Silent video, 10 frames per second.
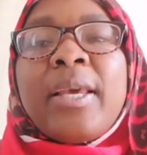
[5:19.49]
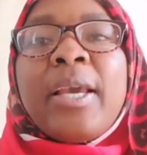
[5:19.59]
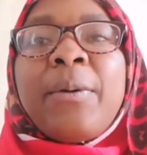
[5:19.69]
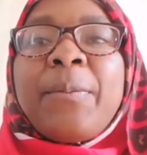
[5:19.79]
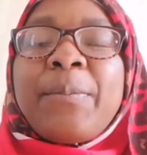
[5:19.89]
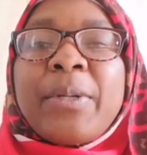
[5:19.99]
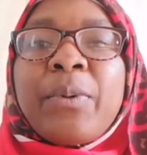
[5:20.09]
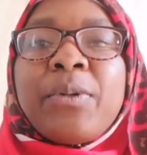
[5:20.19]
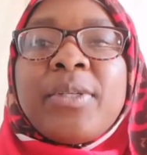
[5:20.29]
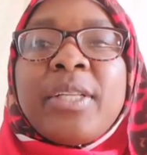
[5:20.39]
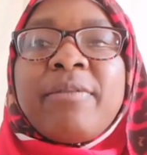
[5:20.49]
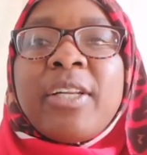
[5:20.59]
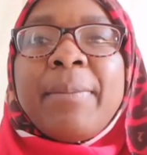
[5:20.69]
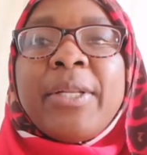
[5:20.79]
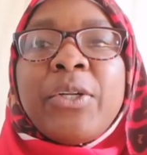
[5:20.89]
And, but we also did
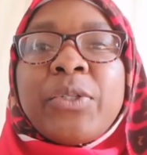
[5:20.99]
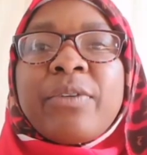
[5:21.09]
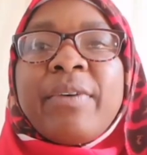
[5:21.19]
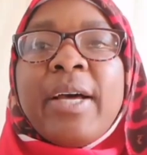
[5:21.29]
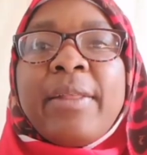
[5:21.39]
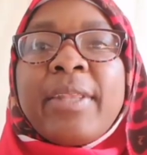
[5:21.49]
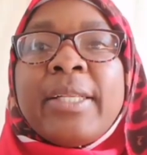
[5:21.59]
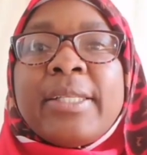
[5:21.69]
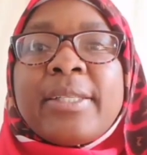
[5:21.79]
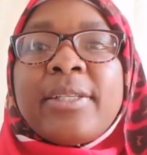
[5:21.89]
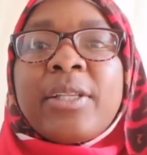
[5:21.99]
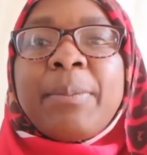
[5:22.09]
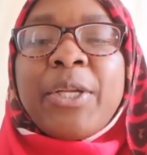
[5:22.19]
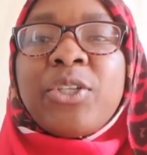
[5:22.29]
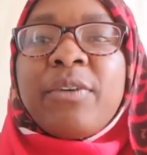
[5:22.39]
fundamentals of health and disease in
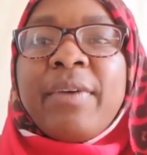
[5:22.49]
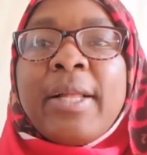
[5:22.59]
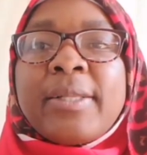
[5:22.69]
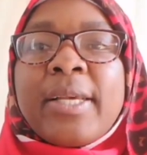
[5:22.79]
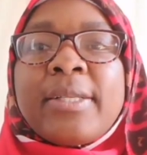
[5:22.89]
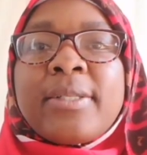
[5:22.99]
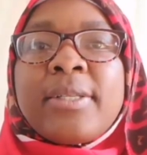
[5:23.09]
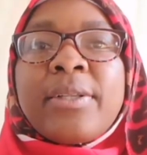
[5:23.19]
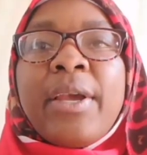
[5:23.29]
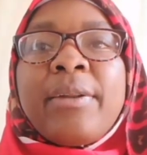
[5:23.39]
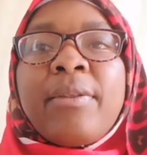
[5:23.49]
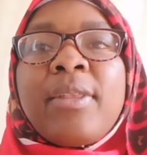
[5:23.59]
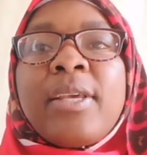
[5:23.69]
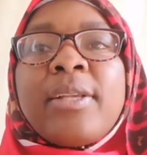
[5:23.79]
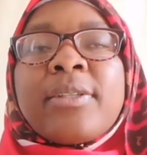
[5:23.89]
Bachelor of Health Sciences. And the
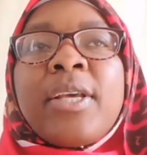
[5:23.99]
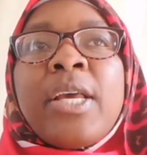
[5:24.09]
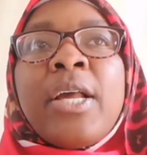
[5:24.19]
thing is,